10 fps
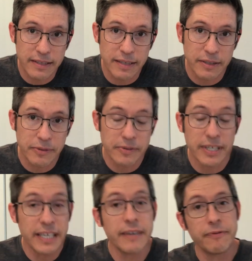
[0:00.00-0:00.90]
going to use.
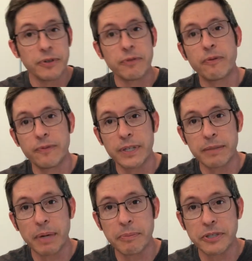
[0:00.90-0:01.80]
If you're
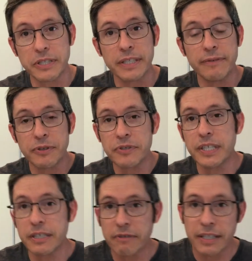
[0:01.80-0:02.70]
fulfilling by merchant, if you're
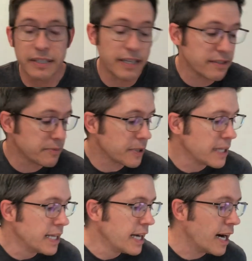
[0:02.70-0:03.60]
sending directly to the customer,
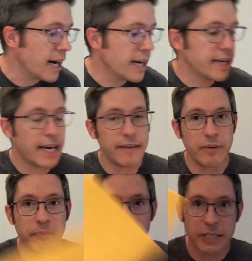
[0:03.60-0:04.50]
I have
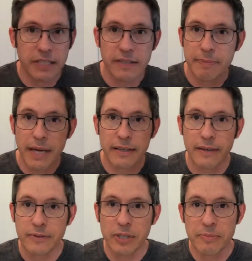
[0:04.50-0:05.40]
a bunch of these padded
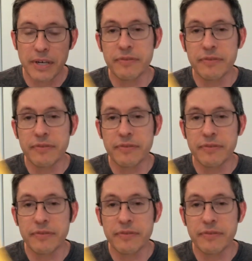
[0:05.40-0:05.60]
envelopes.